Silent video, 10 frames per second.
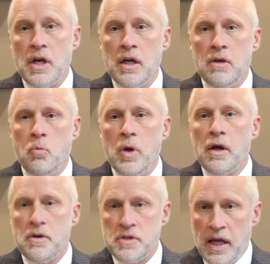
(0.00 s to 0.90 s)
And we
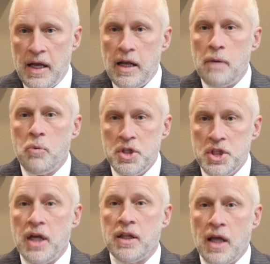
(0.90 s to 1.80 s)
understand and
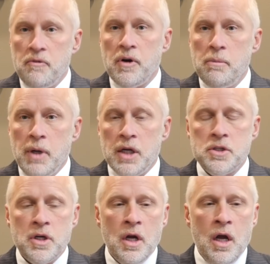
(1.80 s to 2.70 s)
appreciate that very much.